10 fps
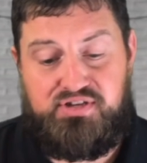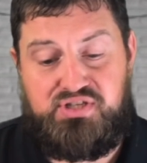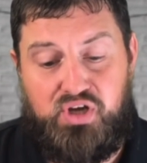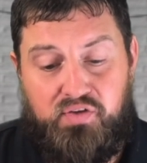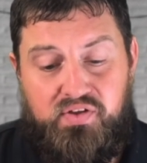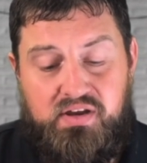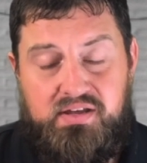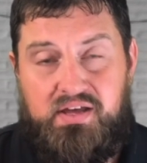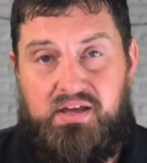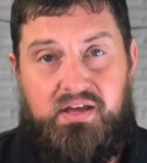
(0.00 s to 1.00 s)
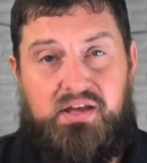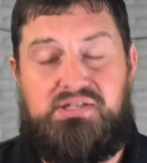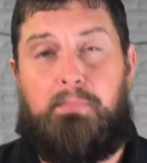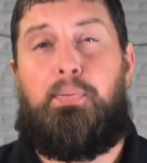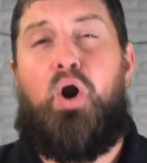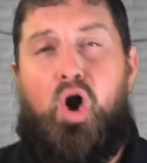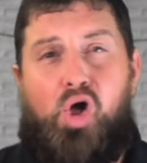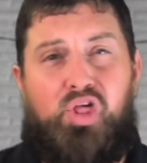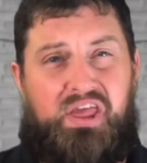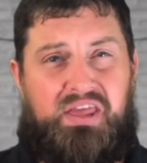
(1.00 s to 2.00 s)
servant is
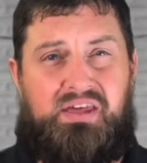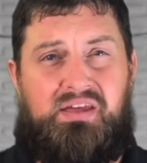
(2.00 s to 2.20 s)
appalling.